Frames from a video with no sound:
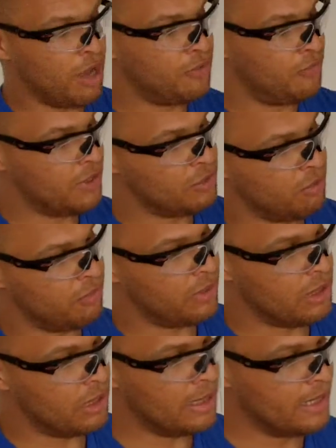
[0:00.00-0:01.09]
rod fits
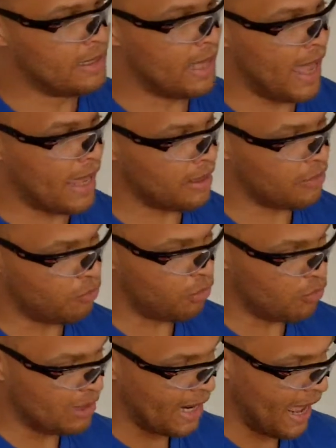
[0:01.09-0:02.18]
within the lid and it
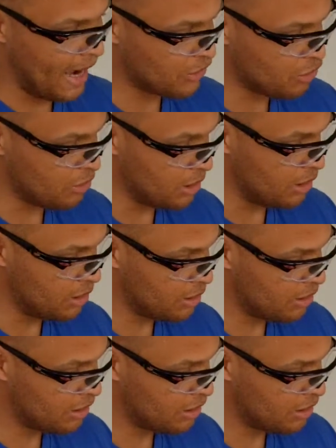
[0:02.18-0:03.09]
won't actually